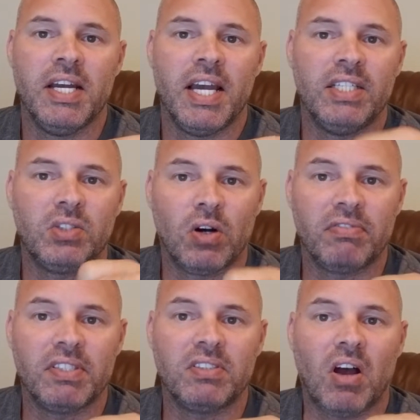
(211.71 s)

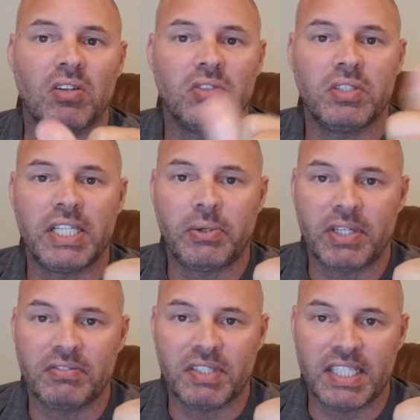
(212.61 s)
Endorphins also
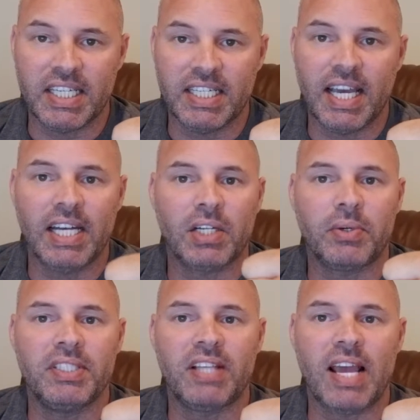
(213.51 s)
decrease fatigue and
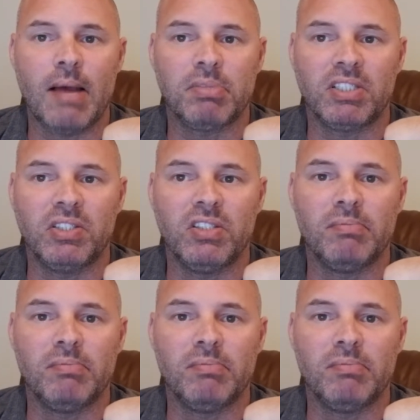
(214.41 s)
increase the amplitude of